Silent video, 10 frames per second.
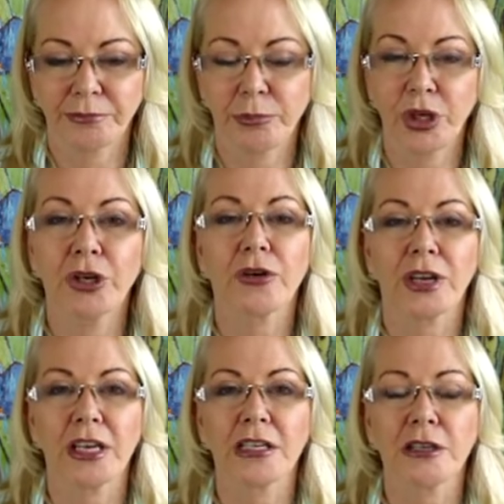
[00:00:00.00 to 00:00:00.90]

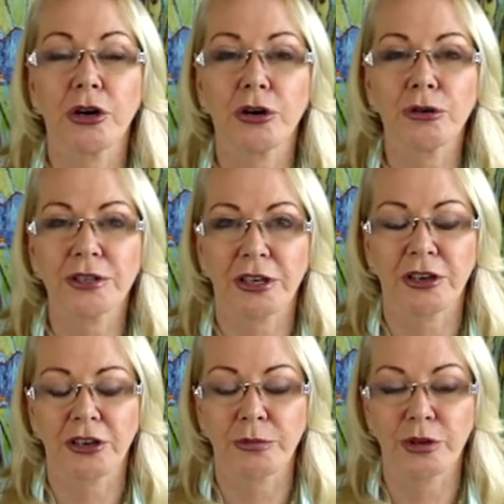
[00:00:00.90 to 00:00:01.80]
Mercury is also
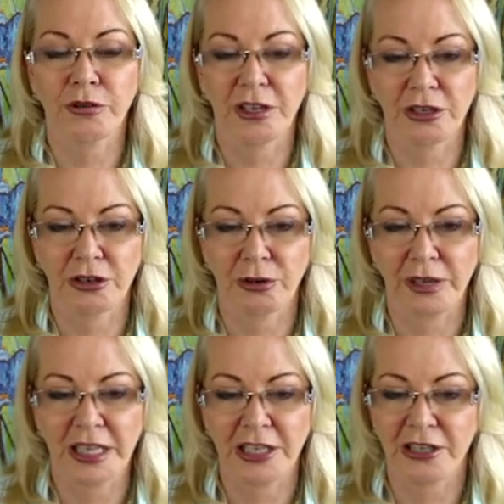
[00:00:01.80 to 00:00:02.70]
going to move into your
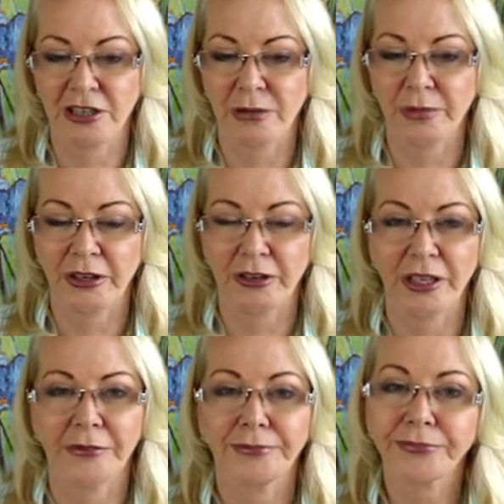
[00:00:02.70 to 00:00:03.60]
relationship area.